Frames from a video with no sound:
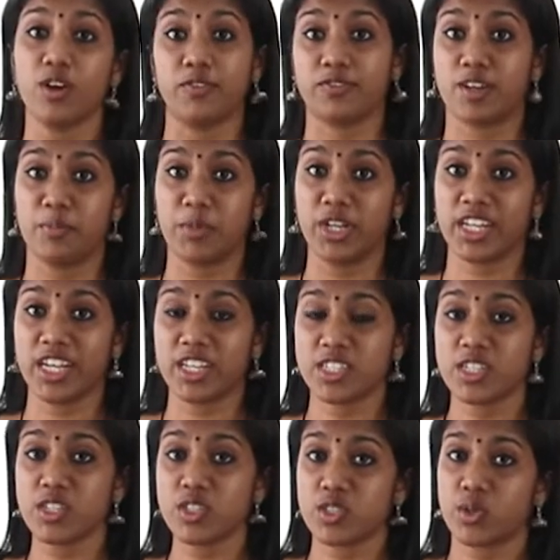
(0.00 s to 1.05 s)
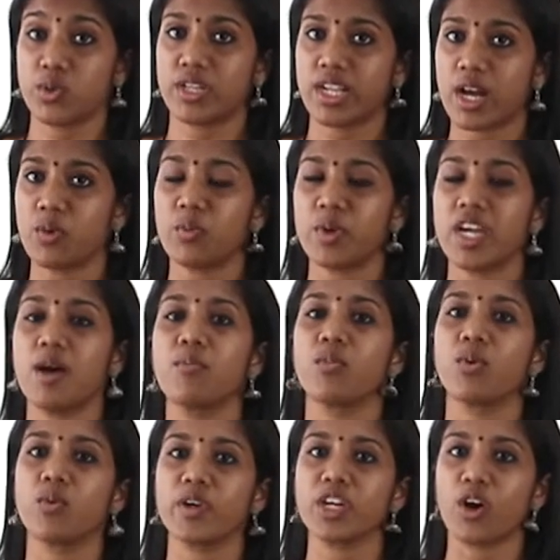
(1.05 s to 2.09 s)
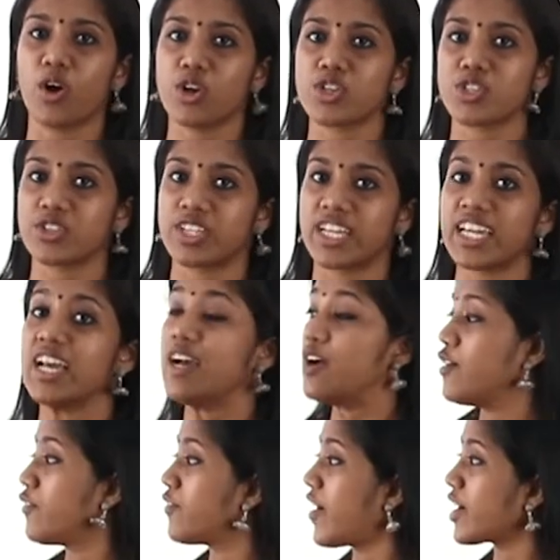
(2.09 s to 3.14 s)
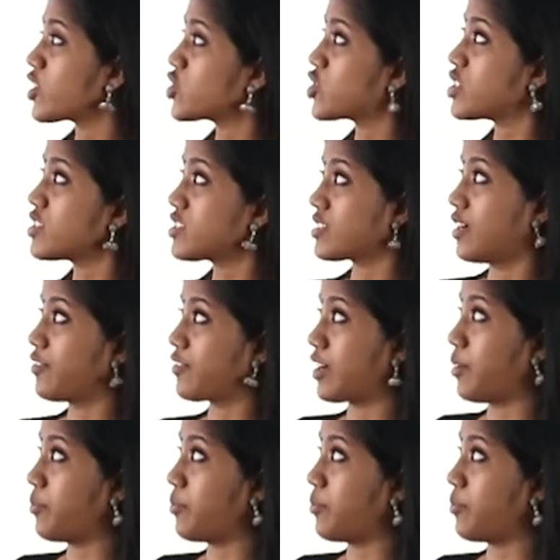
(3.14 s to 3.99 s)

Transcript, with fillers: of communication so now we are moving on to the Functions of